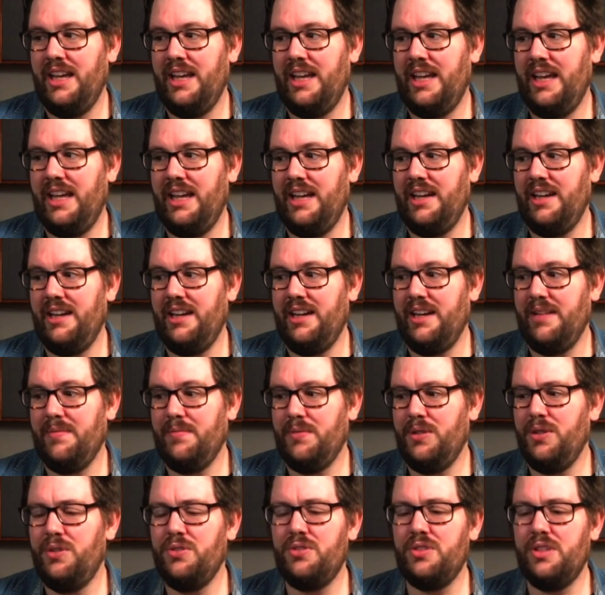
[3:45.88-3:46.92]
And
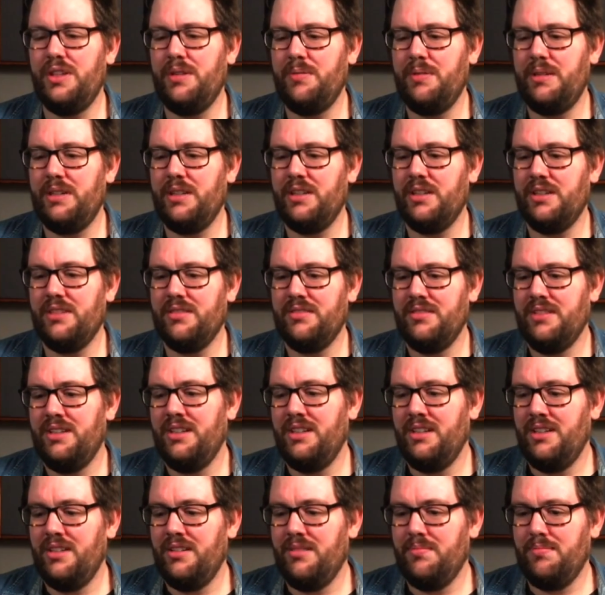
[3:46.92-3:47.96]
usually when you're
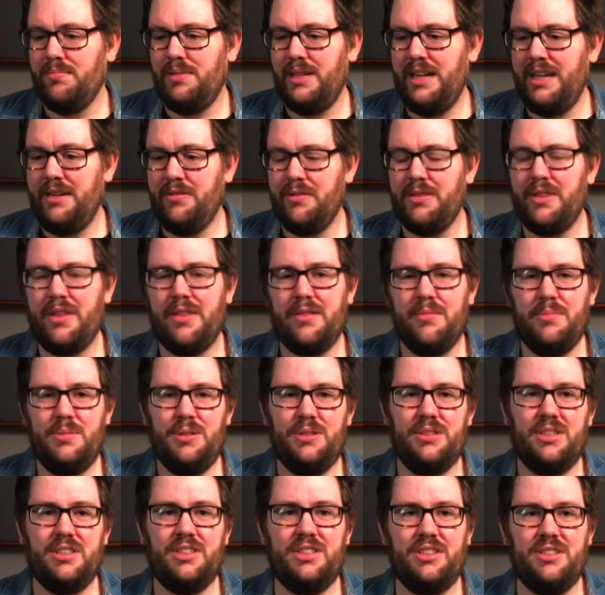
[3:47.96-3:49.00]
playing with other
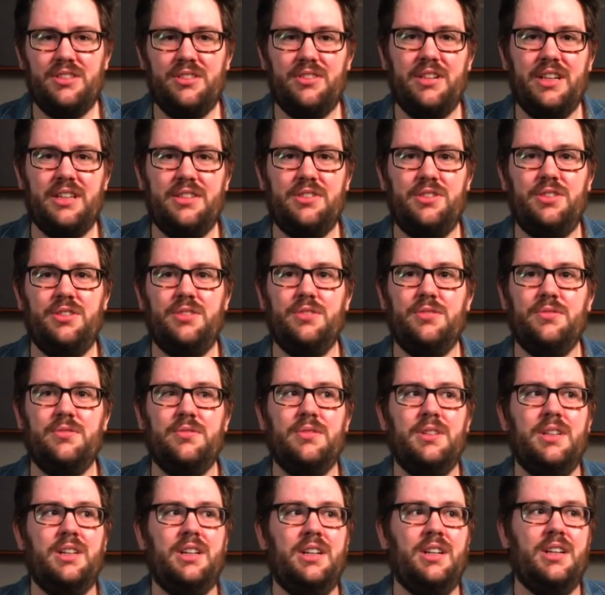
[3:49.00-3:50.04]
musicians, you get to
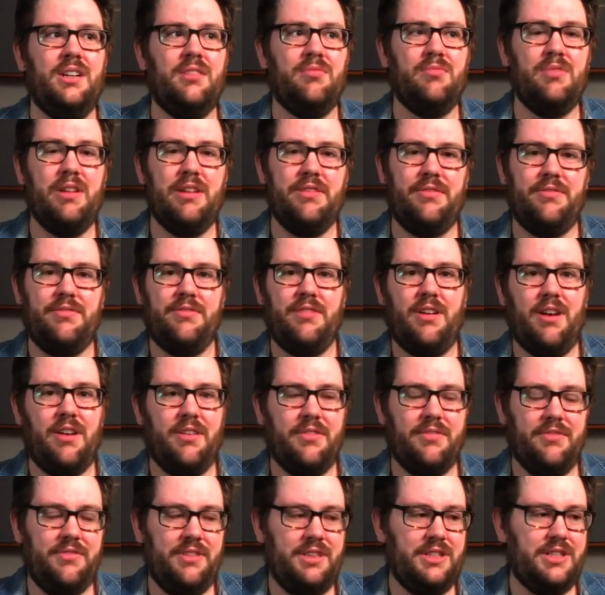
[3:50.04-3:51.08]
riff
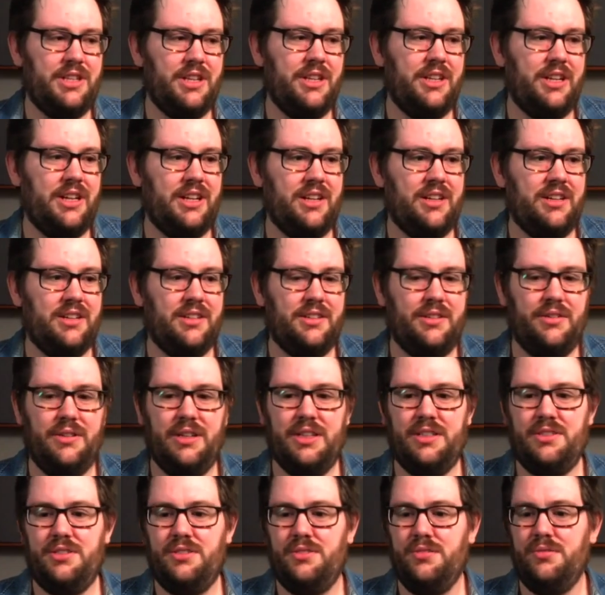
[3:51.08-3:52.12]
off of each other, you
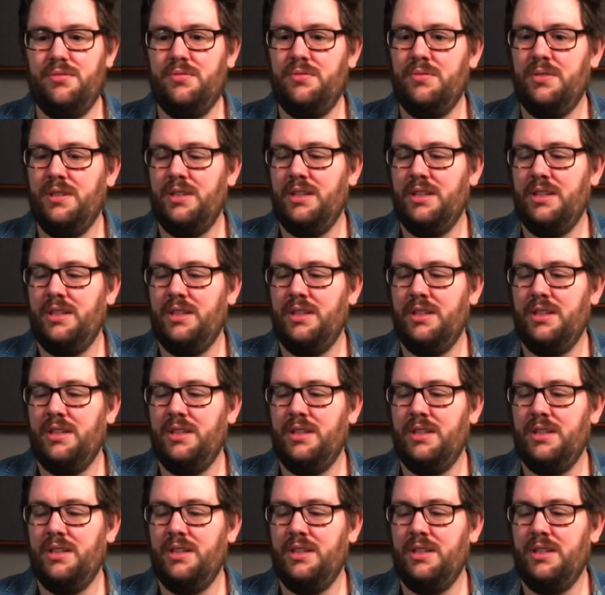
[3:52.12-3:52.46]
get to,